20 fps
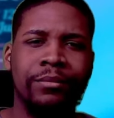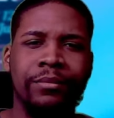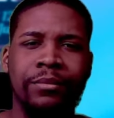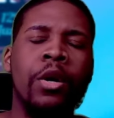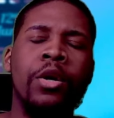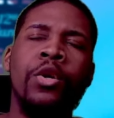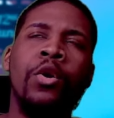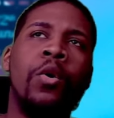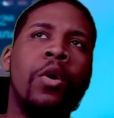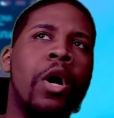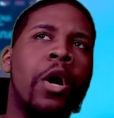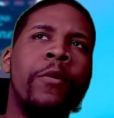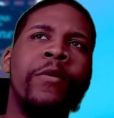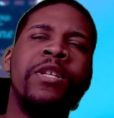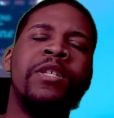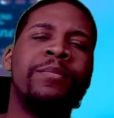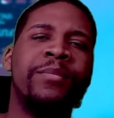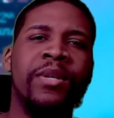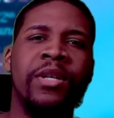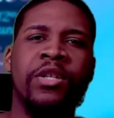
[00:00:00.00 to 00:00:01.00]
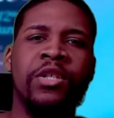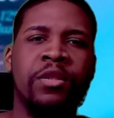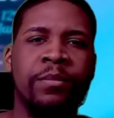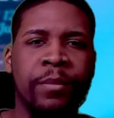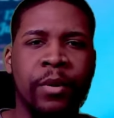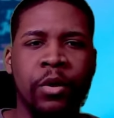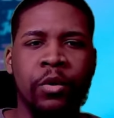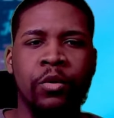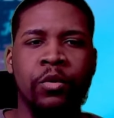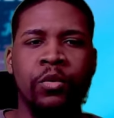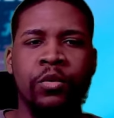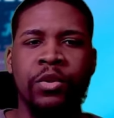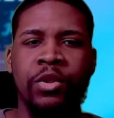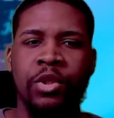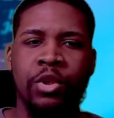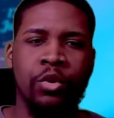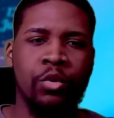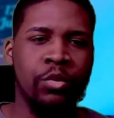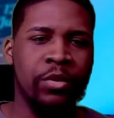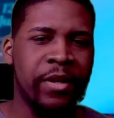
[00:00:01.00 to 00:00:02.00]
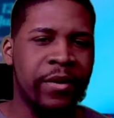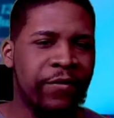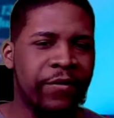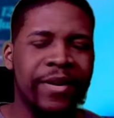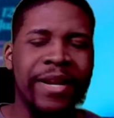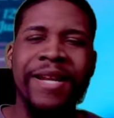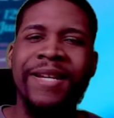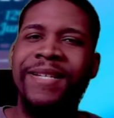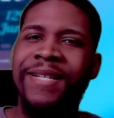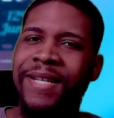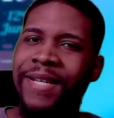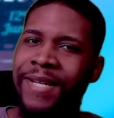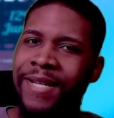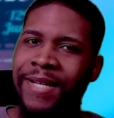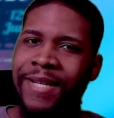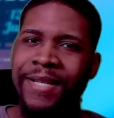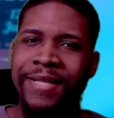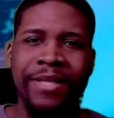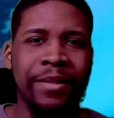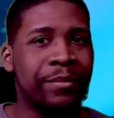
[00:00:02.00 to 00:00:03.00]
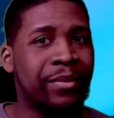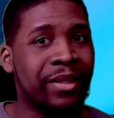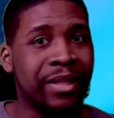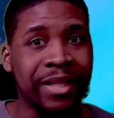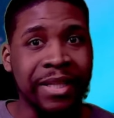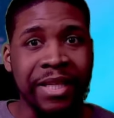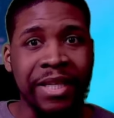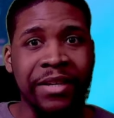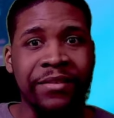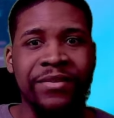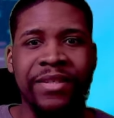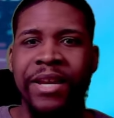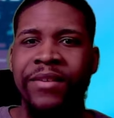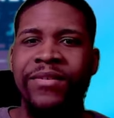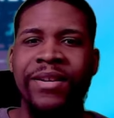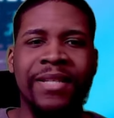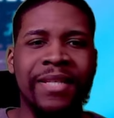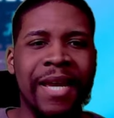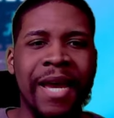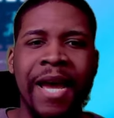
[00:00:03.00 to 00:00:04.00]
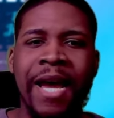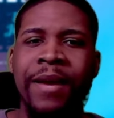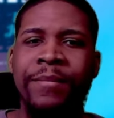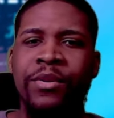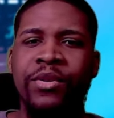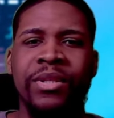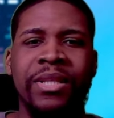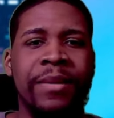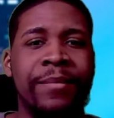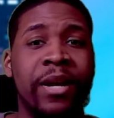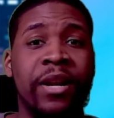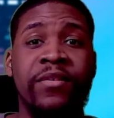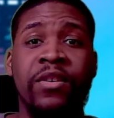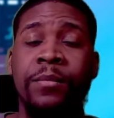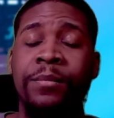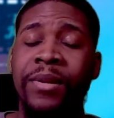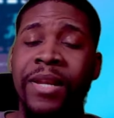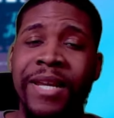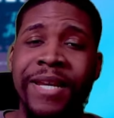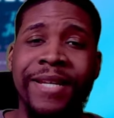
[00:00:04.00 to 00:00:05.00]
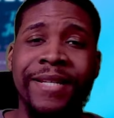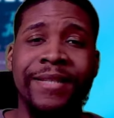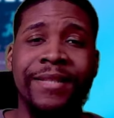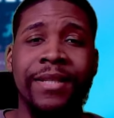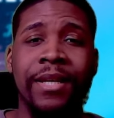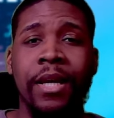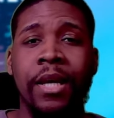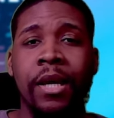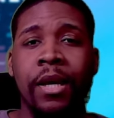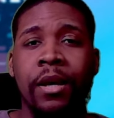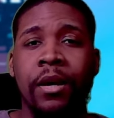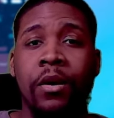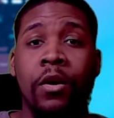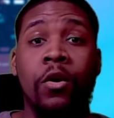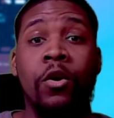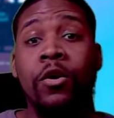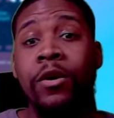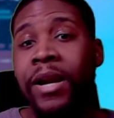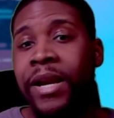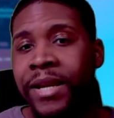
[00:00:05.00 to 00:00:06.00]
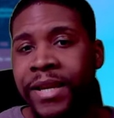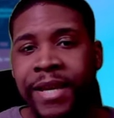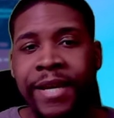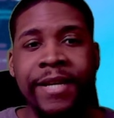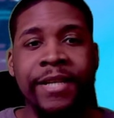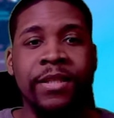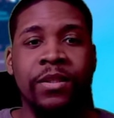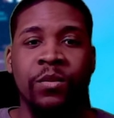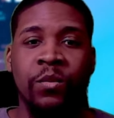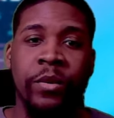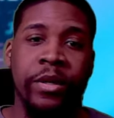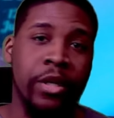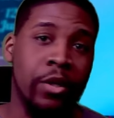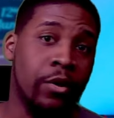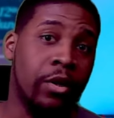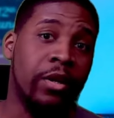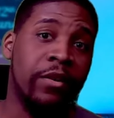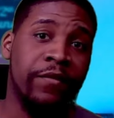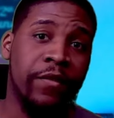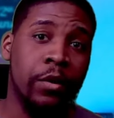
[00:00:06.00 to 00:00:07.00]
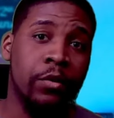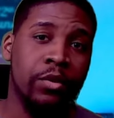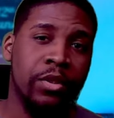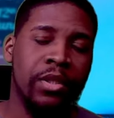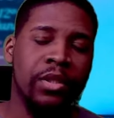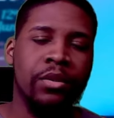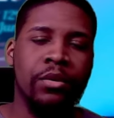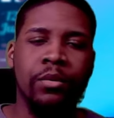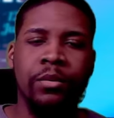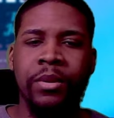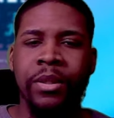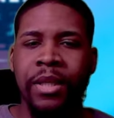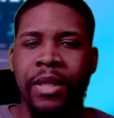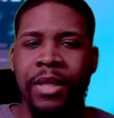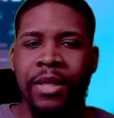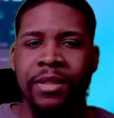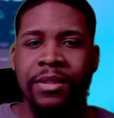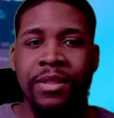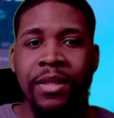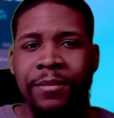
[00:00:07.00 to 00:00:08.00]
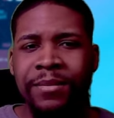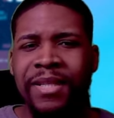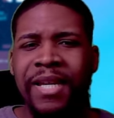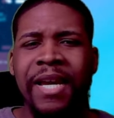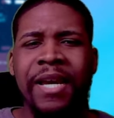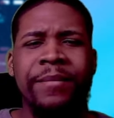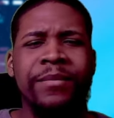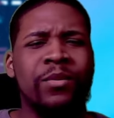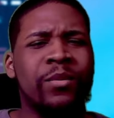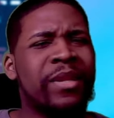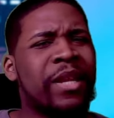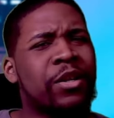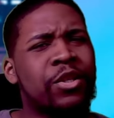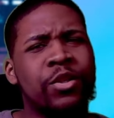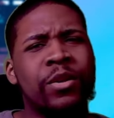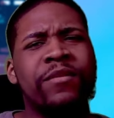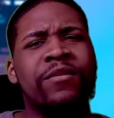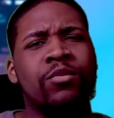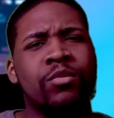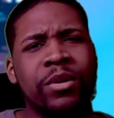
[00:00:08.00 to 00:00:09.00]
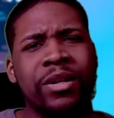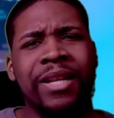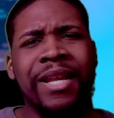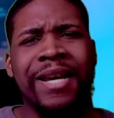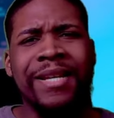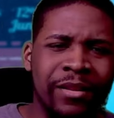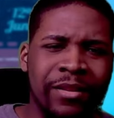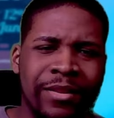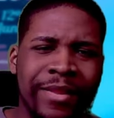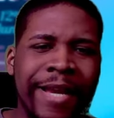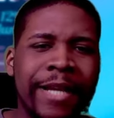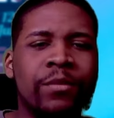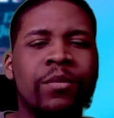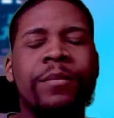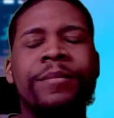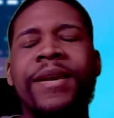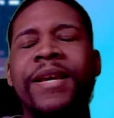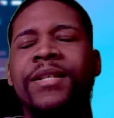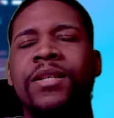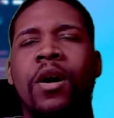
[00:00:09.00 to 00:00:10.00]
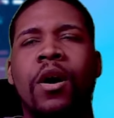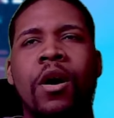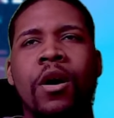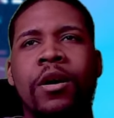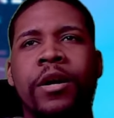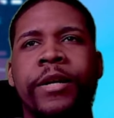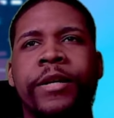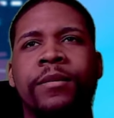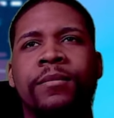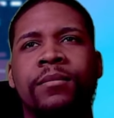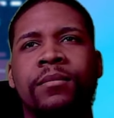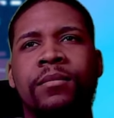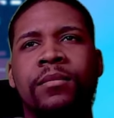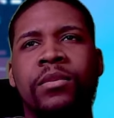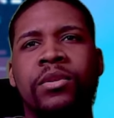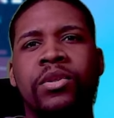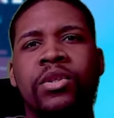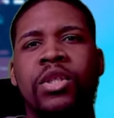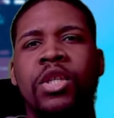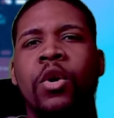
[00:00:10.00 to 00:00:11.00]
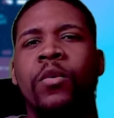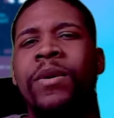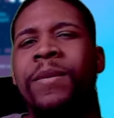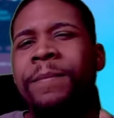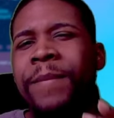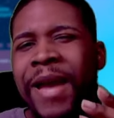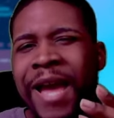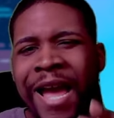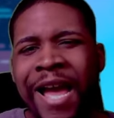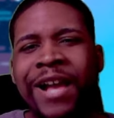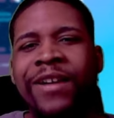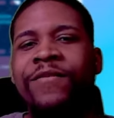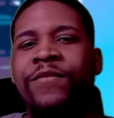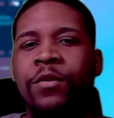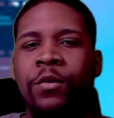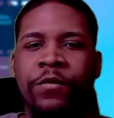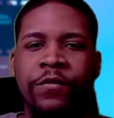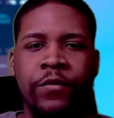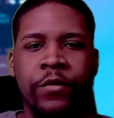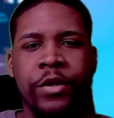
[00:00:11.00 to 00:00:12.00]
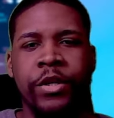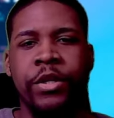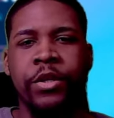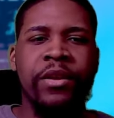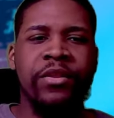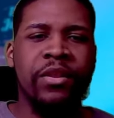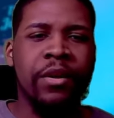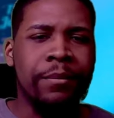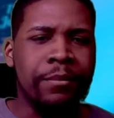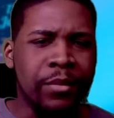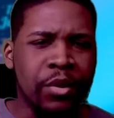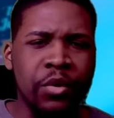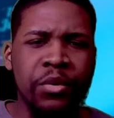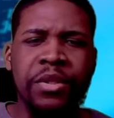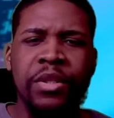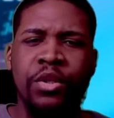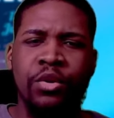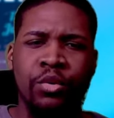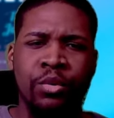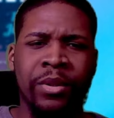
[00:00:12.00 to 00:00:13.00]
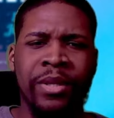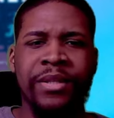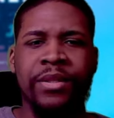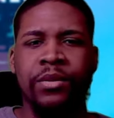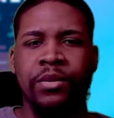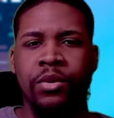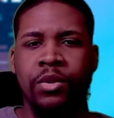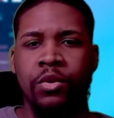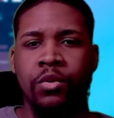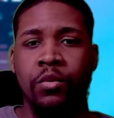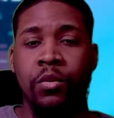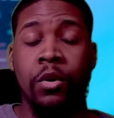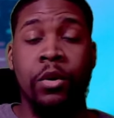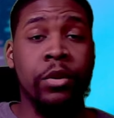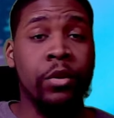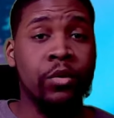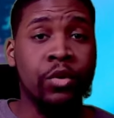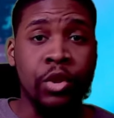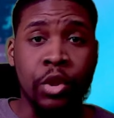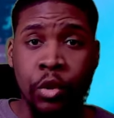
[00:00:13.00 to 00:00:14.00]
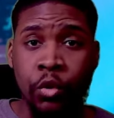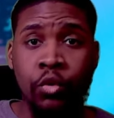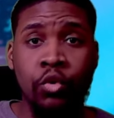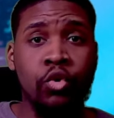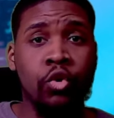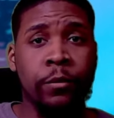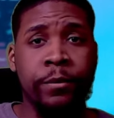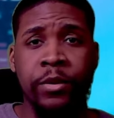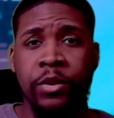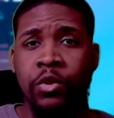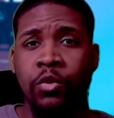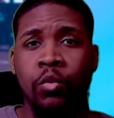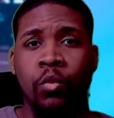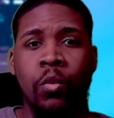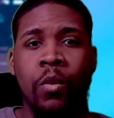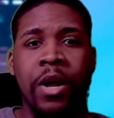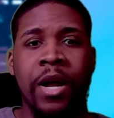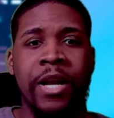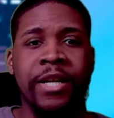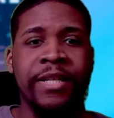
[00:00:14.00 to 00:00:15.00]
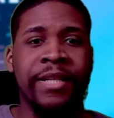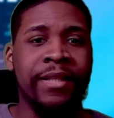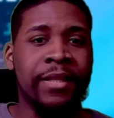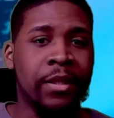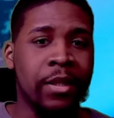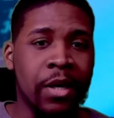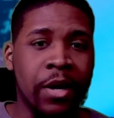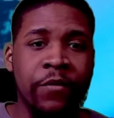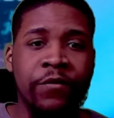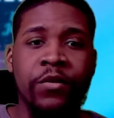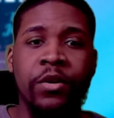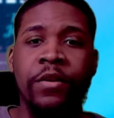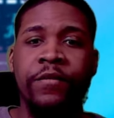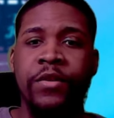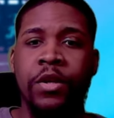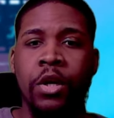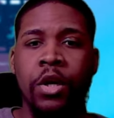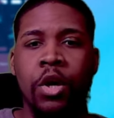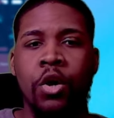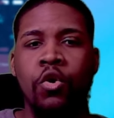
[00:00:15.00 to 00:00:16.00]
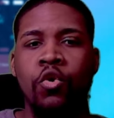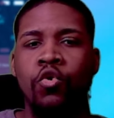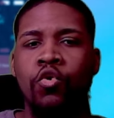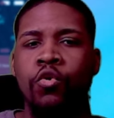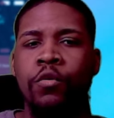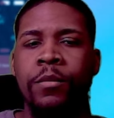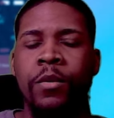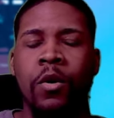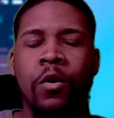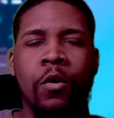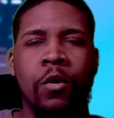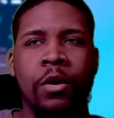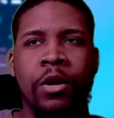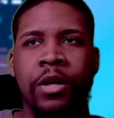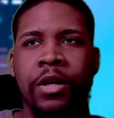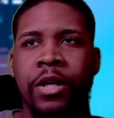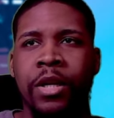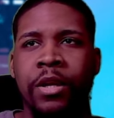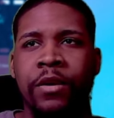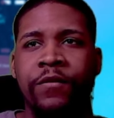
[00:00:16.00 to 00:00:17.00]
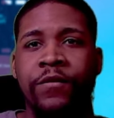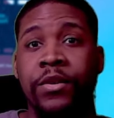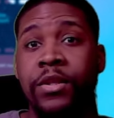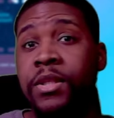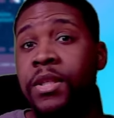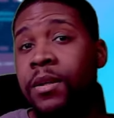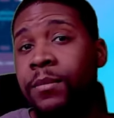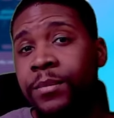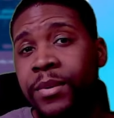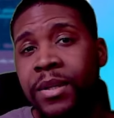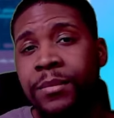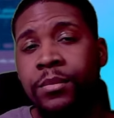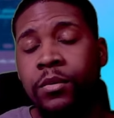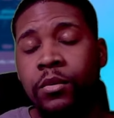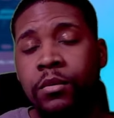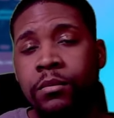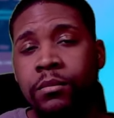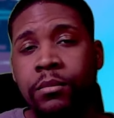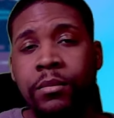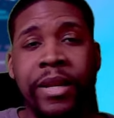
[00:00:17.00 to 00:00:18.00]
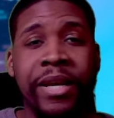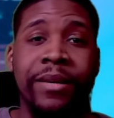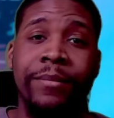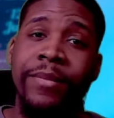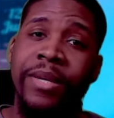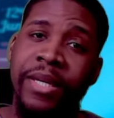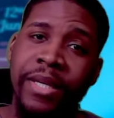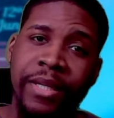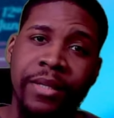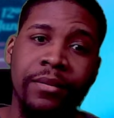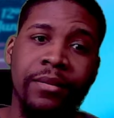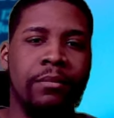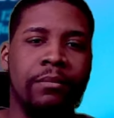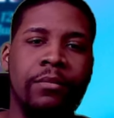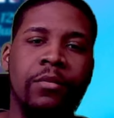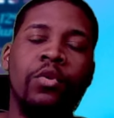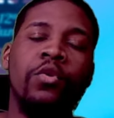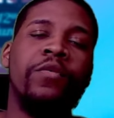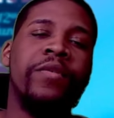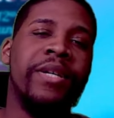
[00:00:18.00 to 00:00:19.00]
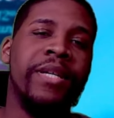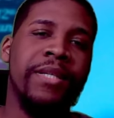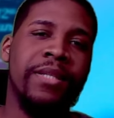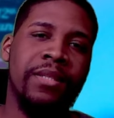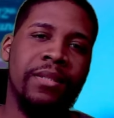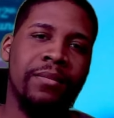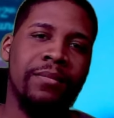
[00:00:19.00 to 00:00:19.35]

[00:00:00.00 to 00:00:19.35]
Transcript: You'll always be exposed to different ideas and beliefs every time you step out of your place, or I guess when you're on the phone too, sometimes without you even realizing. That's what makes art so impactful for you. The music you listen to, or those YouTubers you watch at the comfort of your home, or for some people, like me, movies